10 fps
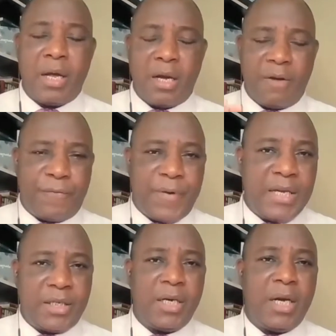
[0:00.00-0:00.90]
The
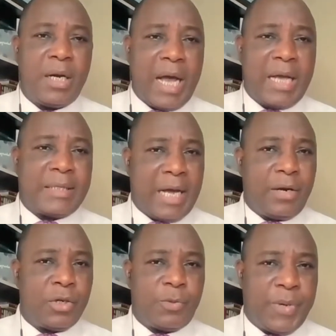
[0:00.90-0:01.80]
French guys are
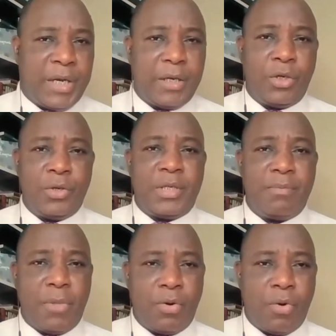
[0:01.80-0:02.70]
not speaking,
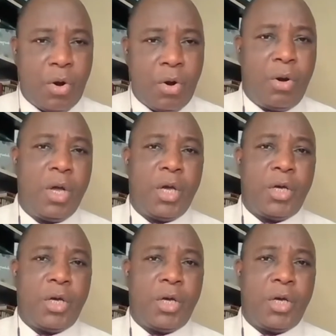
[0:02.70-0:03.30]
using Morocco,